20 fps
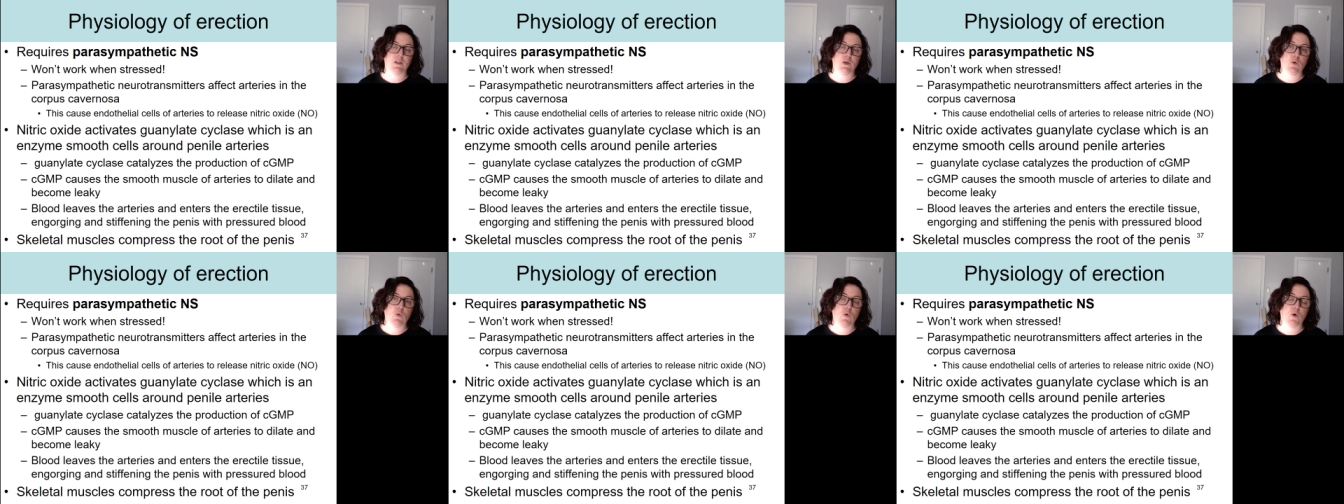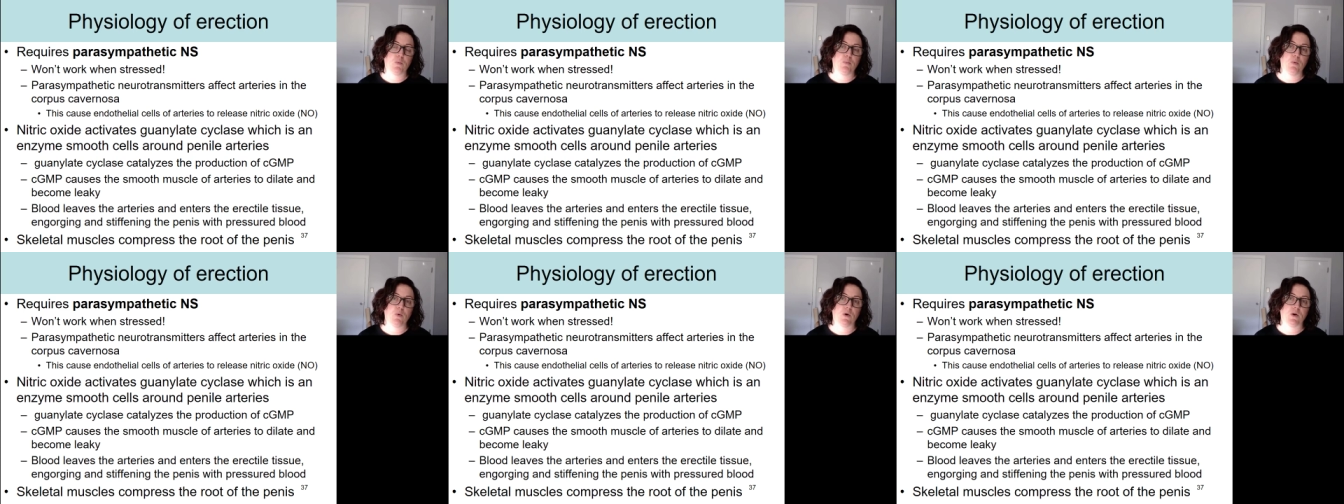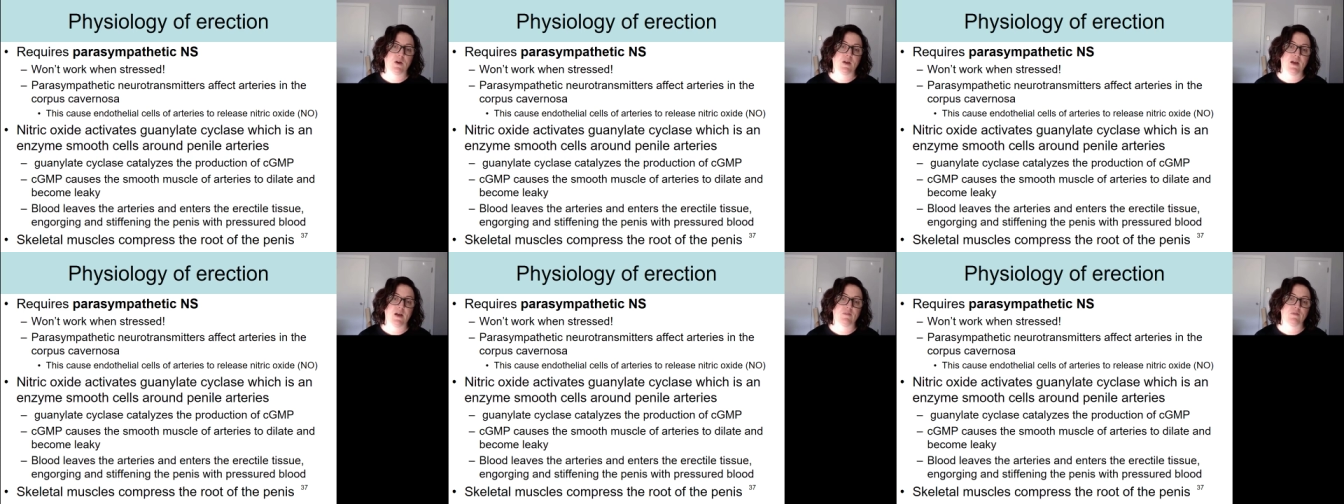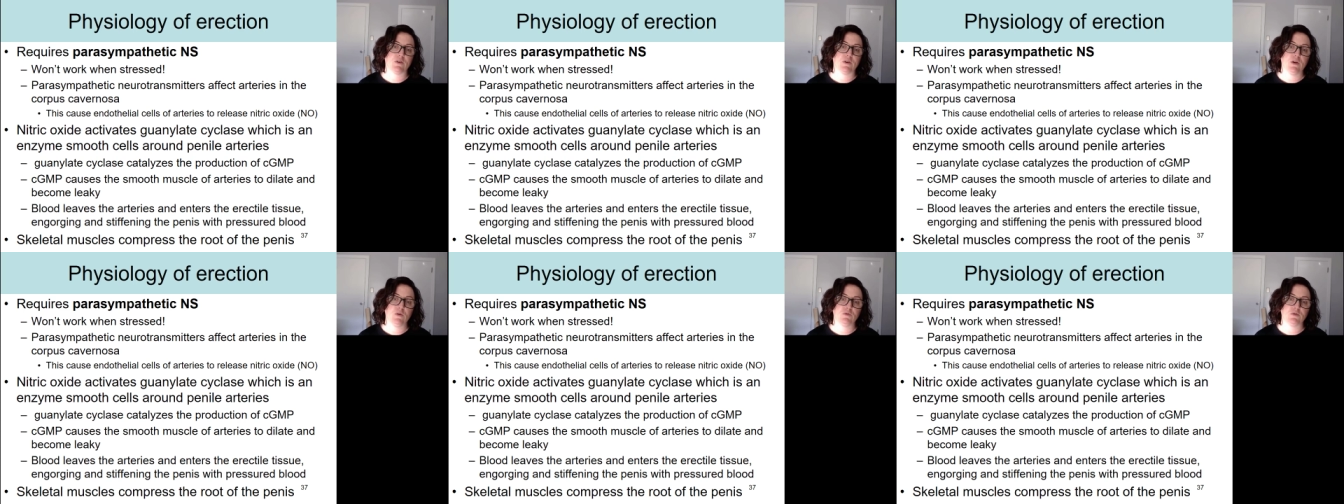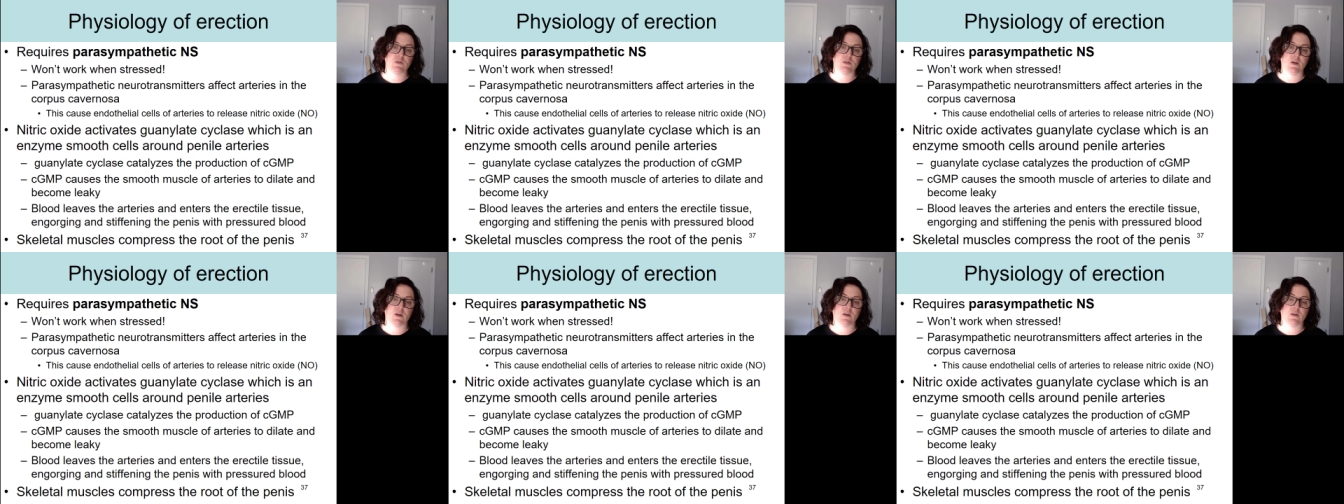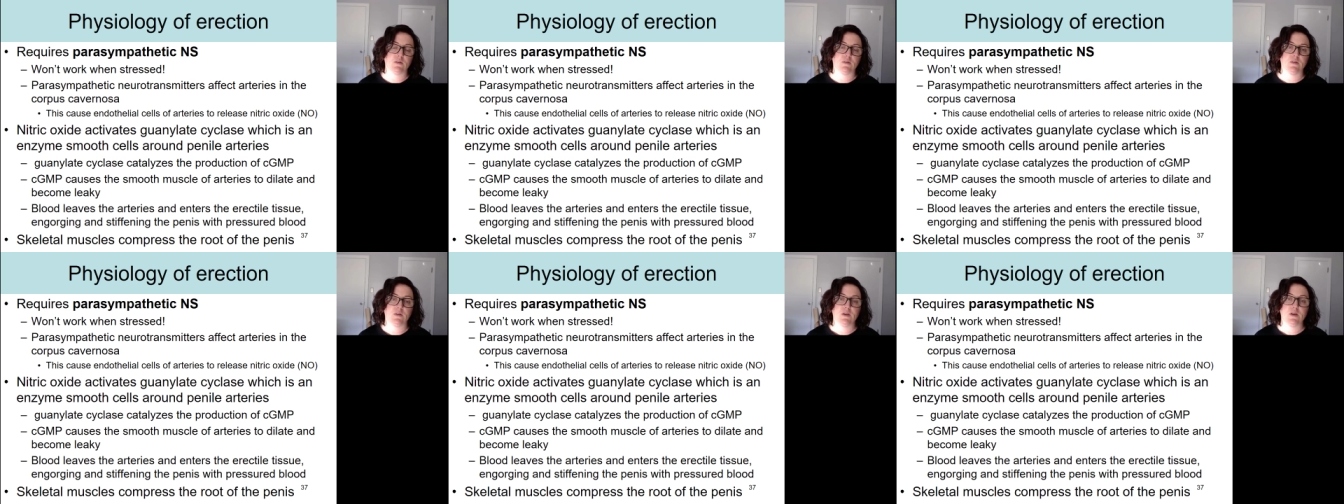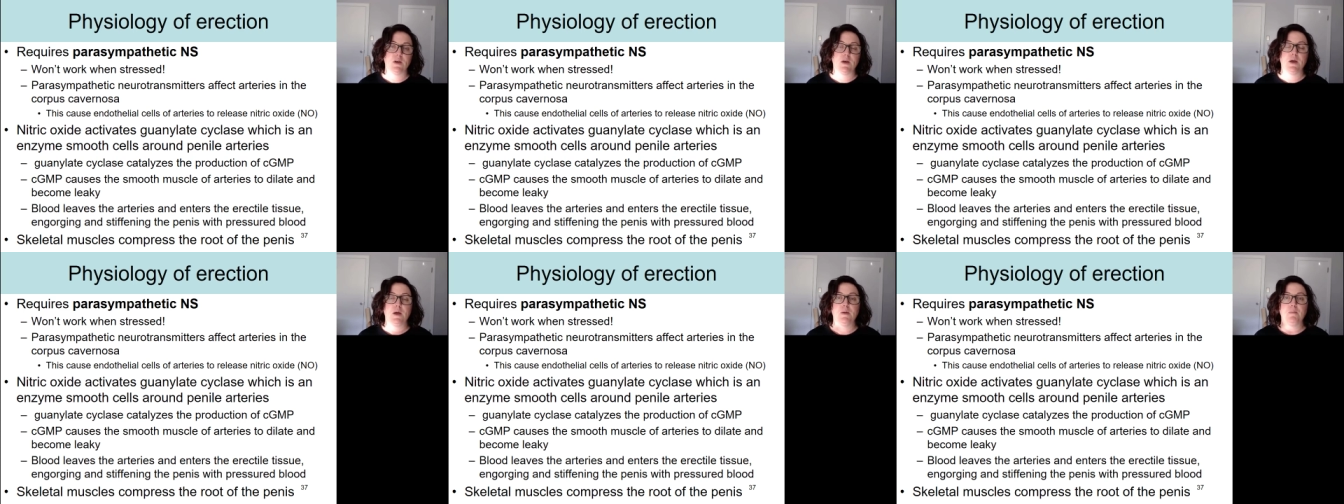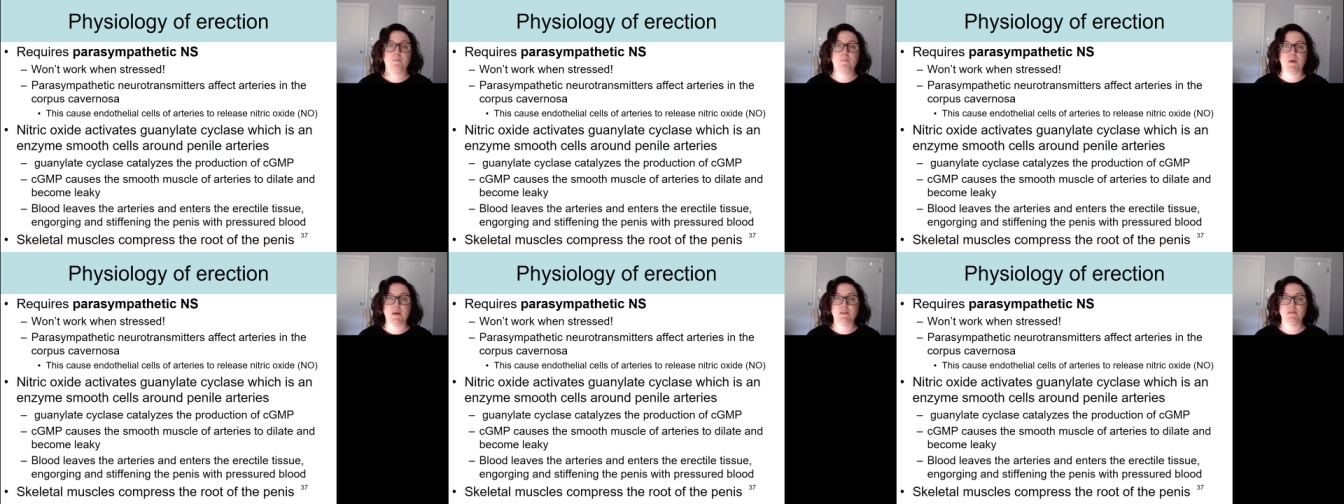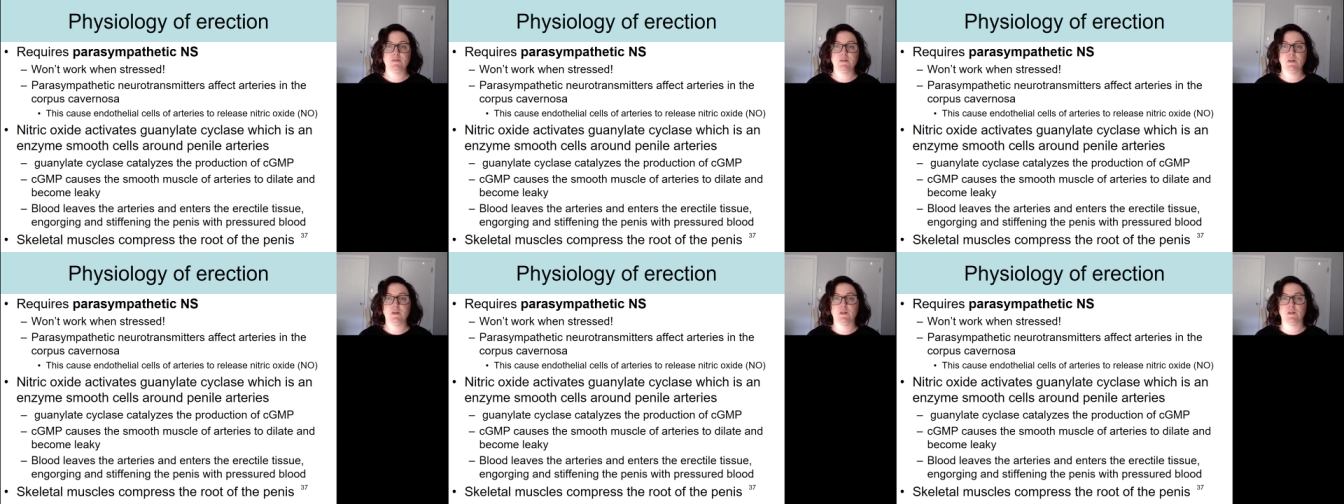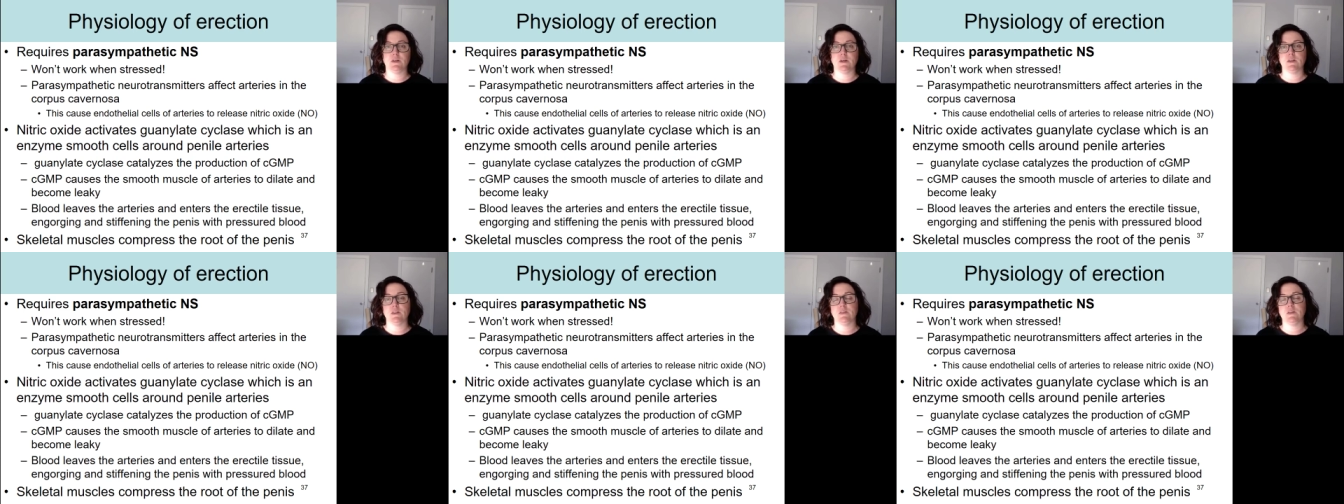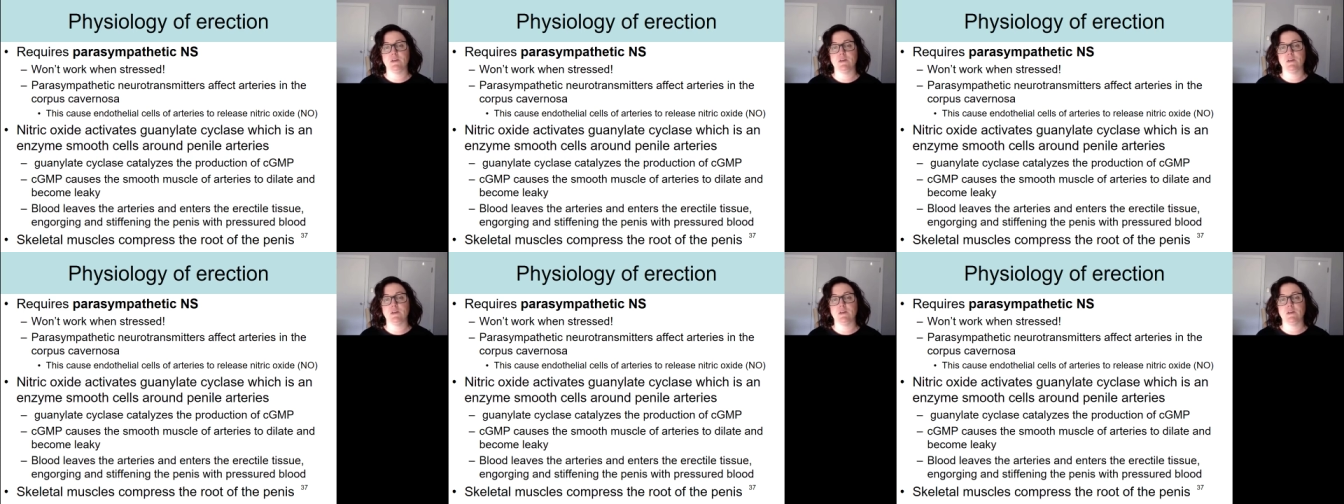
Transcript: in the corpora cavernosa. Basically,